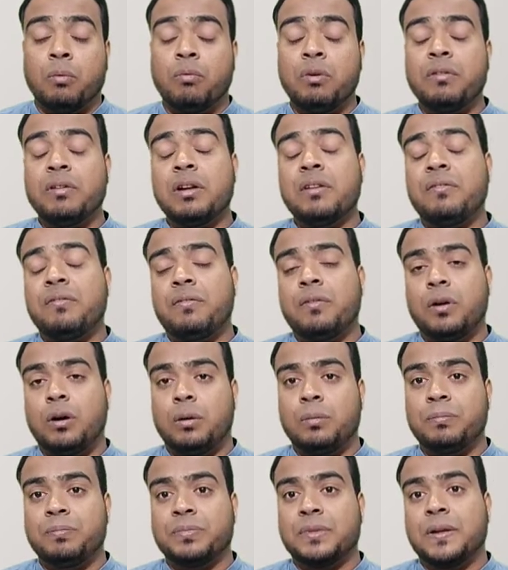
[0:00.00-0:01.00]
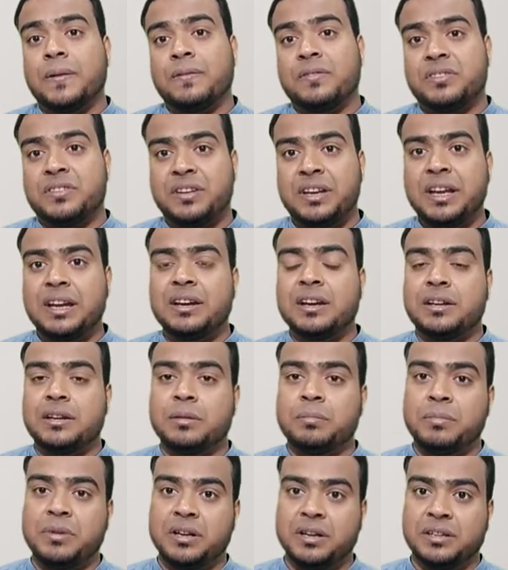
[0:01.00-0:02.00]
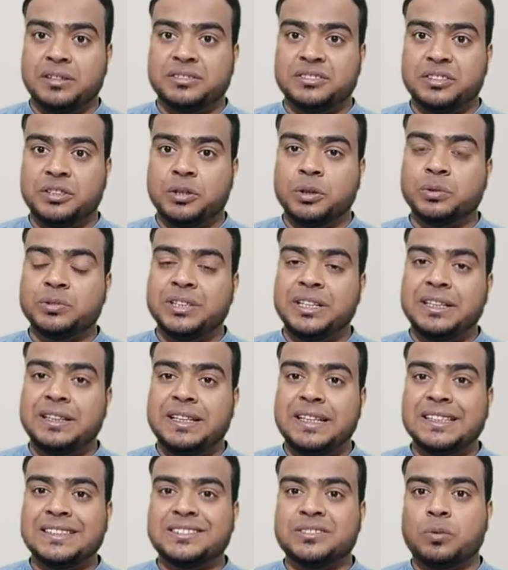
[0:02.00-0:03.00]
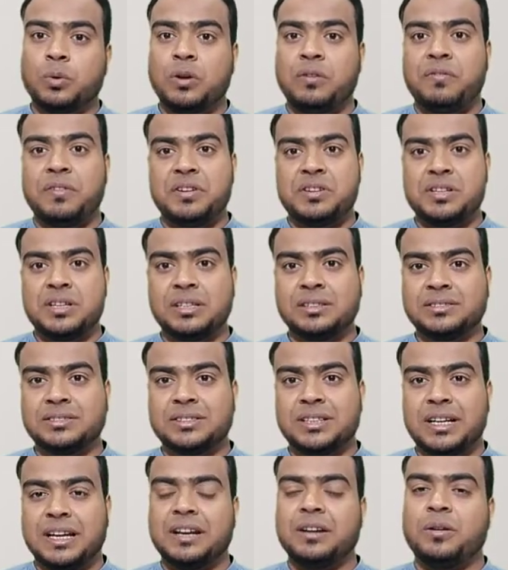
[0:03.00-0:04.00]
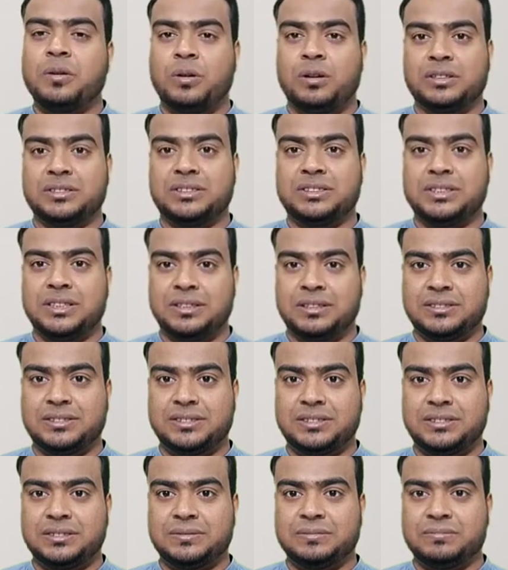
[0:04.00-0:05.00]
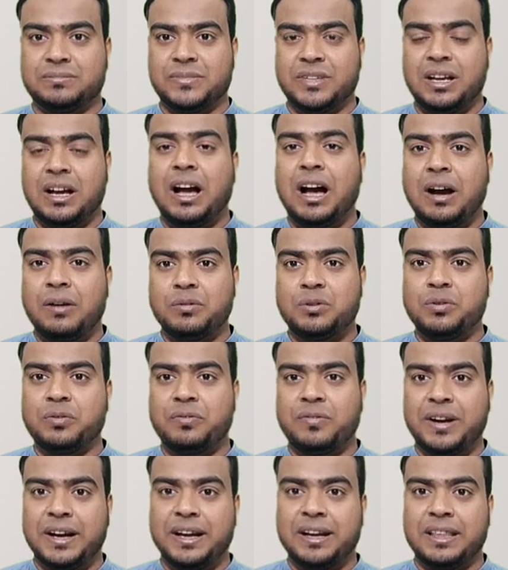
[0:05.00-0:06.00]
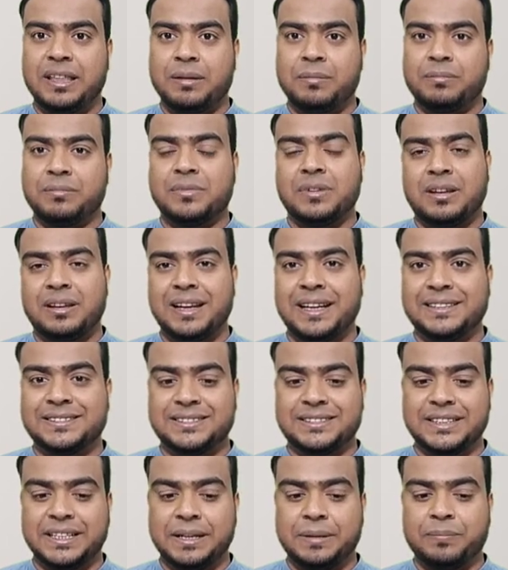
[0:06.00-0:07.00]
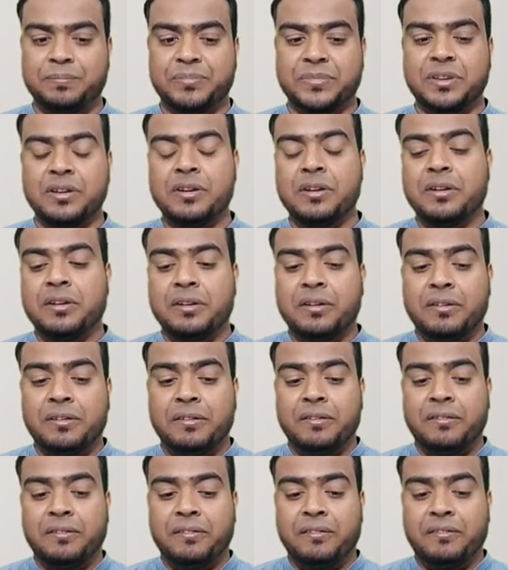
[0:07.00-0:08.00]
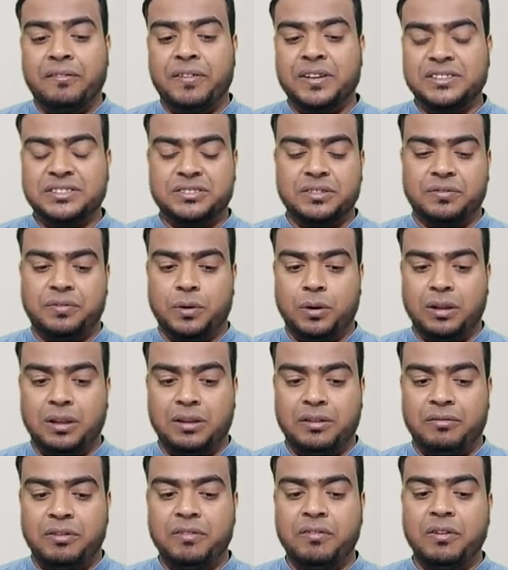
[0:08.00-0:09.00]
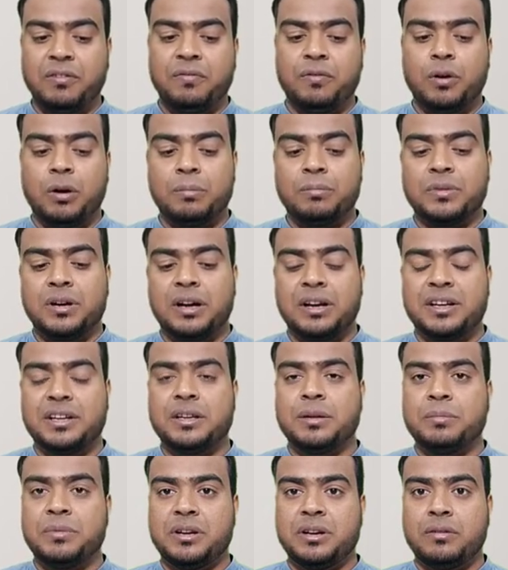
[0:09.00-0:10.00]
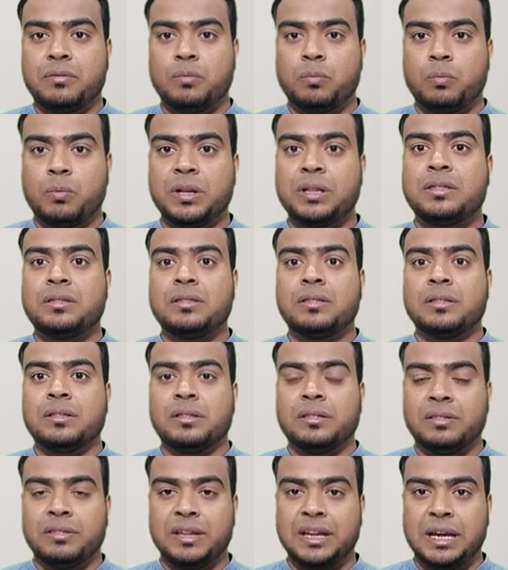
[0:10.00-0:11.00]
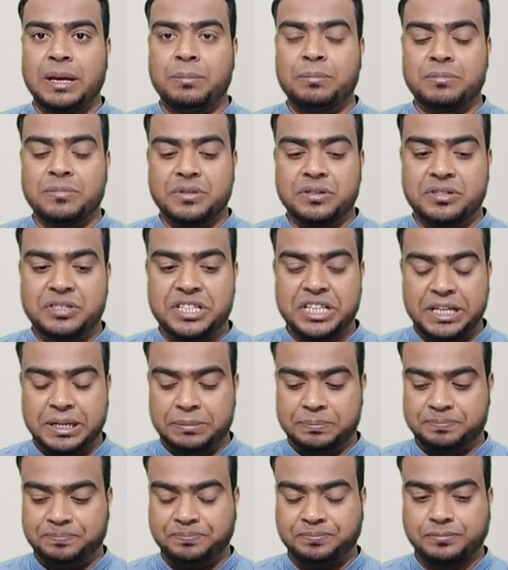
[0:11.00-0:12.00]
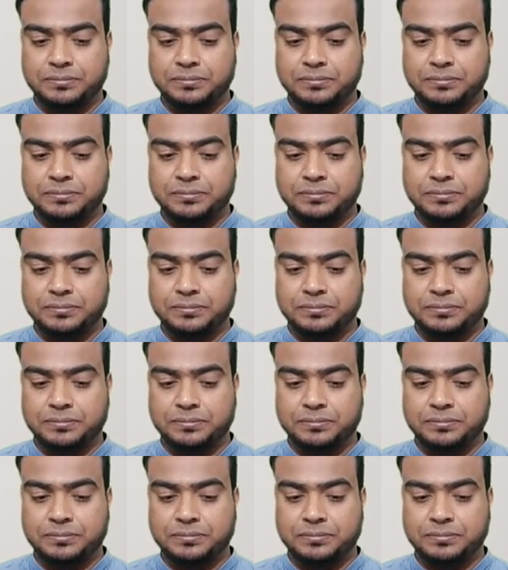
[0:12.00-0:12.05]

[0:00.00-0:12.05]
we will form three determinants using these coefficients and constants. How to find them? Let's see. First of all, we will form a determinant with name D.